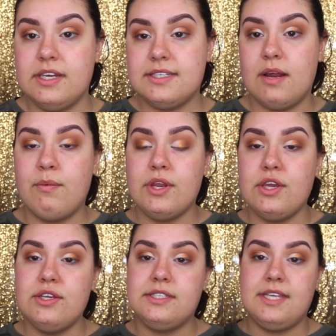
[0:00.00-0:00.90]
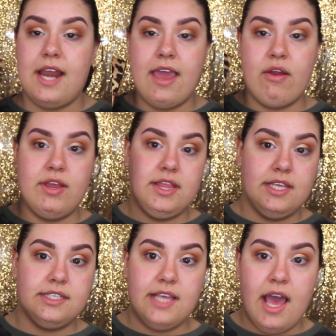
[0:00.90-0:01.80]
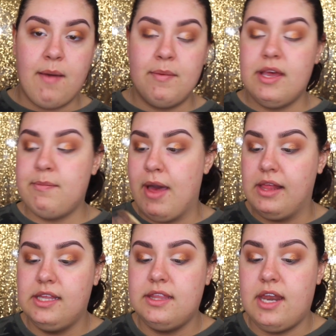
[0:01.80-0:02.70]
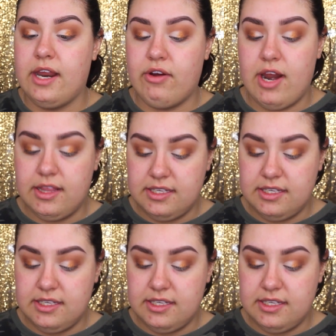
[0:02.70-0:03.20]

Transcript: glitters that I want to use today are in this palette that I created.